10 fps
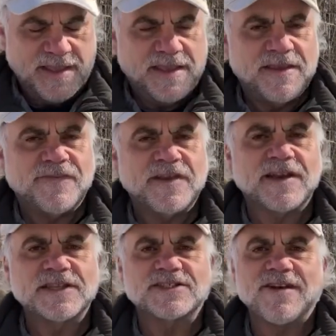If you're
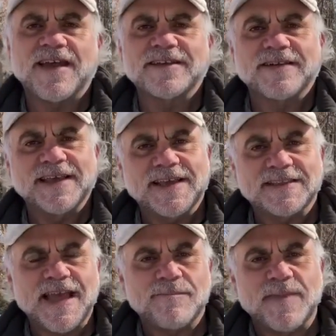going to try your
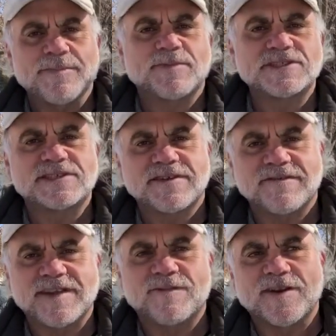hand at maple
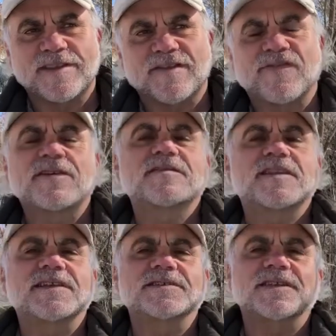sugaring, one of the first
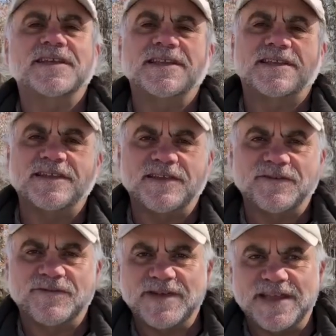things you need to
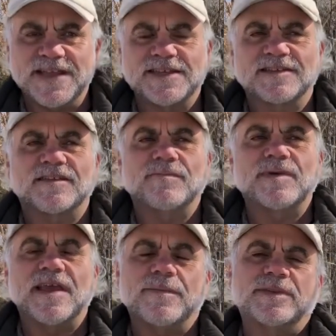do is to
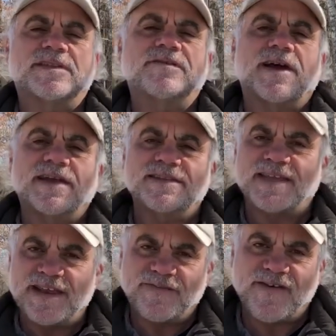be able to
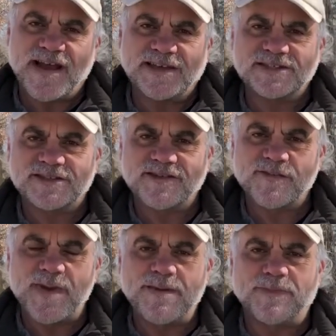identify a sugar
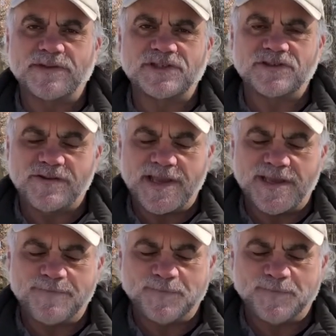maple tree.